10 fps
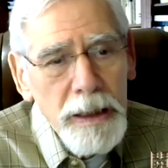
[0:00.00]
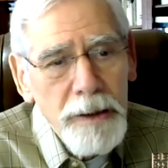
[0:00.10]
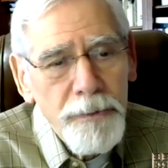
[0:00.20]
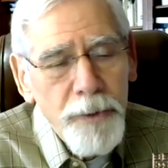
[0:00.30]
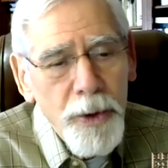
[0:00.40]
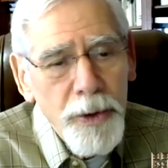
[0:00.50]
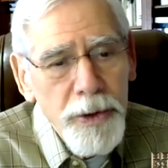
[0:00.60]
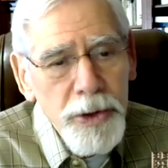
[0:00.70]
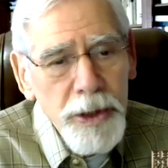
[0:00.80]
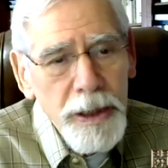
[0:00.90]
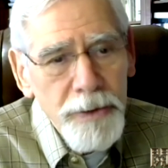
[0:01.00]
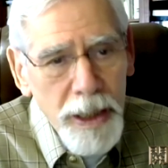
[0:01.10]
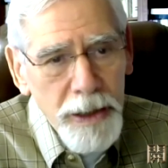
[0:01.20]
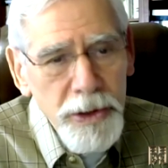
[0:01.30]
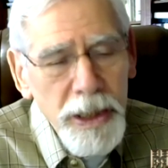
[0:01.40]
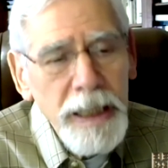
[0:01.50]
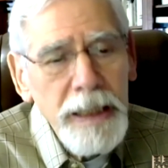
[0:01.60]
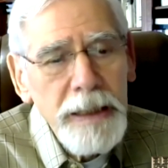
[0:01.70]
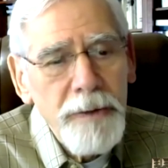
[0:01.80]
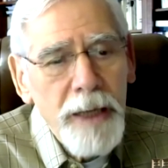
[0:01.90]
for the city of San
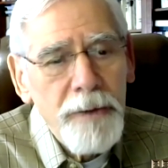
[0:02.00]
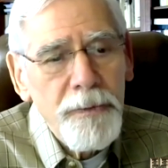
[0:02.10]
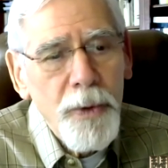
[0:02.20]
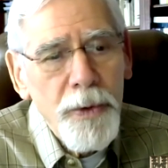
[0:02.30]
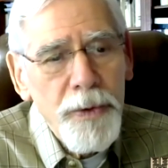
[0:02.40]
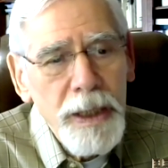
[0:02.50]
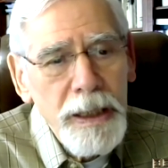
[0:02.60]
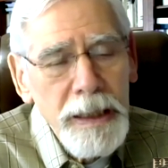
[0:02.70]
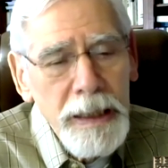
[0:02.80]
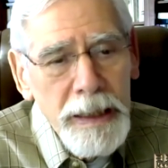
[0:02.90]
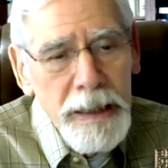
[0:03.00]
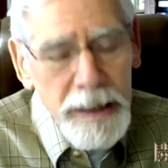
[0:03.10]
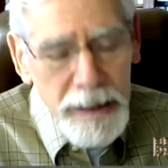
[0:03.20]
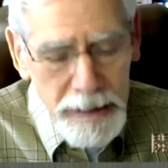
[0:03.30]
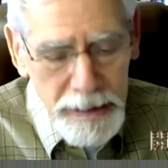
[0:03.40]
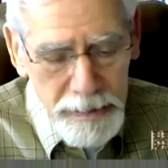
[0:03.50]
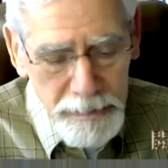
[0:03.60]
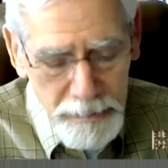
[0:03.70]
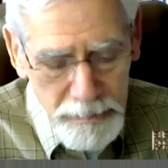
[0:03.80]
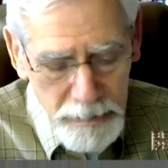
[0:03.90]
Jose and for the a
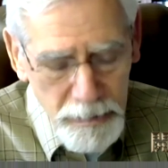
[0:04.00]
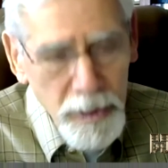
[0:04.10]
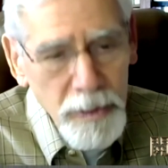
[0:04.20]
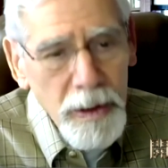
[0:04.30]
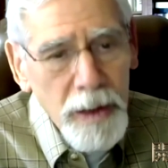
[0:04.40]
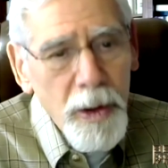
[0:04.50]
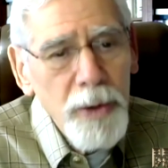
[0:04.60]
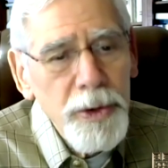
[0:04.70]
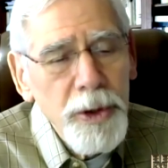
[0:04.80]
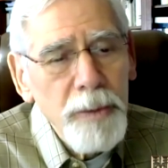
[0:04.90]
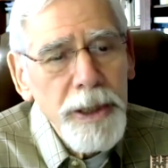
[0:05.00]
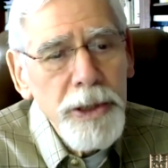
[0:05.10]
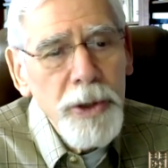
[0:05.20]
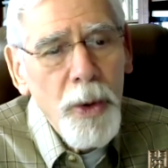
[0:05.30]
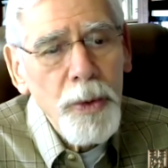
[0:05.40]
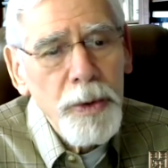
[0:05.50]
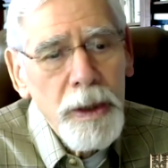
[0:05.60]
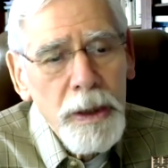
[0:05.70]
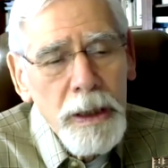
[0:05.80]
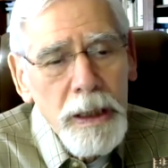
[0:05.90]
long-term leasehold
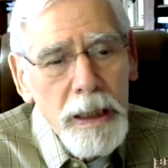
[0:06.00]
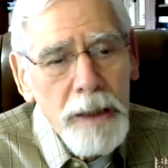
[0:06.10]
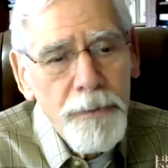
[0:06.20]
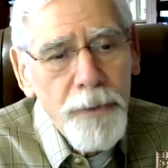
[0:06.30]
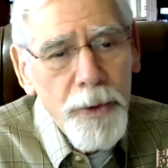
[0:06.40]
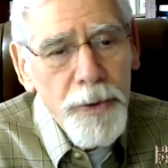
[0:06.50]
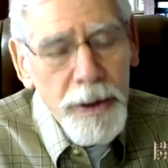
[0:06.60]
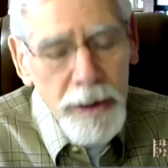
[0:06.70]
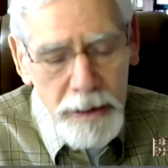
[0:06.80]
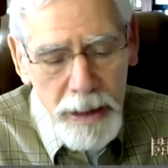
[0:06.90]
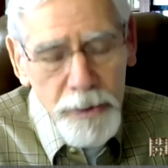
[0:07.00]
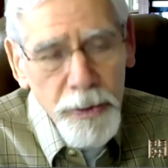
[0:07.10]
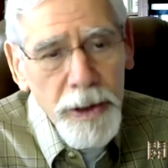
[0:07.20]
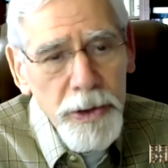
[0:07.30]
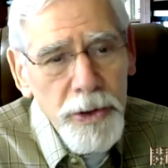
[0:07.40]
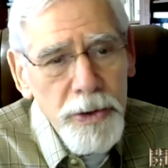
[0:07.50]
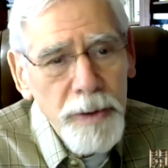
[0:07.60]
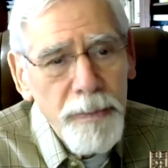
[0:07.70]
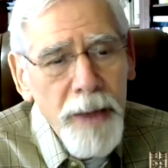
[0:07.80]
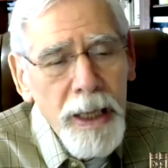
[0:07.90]
for the Caltrain
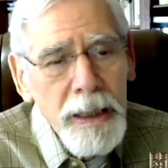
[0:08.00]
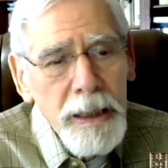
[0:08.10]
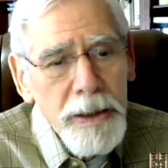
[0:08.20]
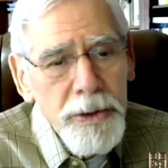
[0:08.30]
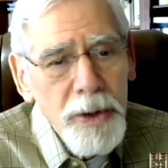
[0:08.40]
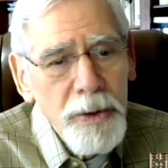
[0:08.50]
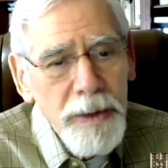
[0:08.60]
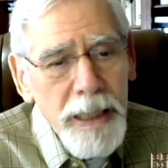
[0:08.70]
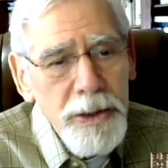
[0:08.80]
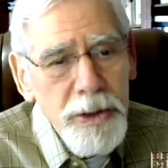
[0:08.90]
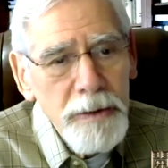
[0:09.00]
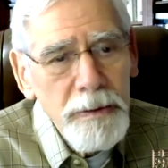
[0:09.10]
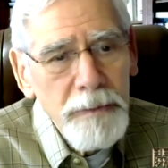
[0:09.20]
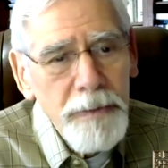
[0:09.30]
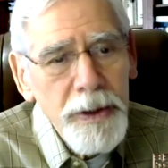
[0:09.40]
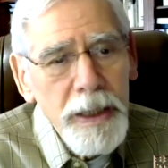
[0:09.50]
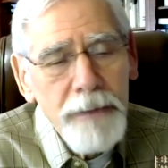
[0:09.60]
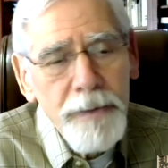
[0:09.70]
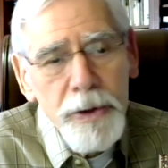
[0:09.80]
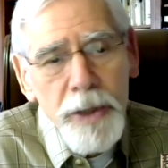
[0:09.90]
system. So that's a very
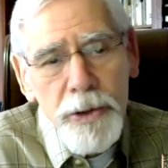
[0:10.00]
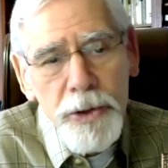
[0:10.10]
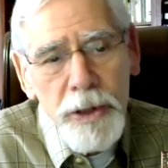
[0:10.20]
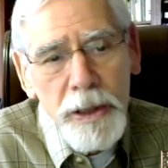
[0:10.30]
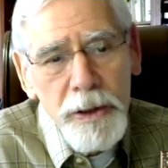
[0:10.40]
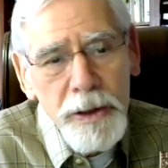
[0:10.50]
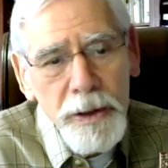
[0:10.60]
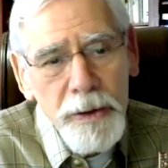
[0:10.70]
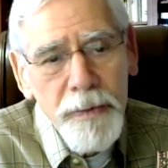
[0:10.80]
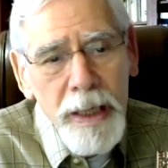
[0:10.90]
advantageous thing to do.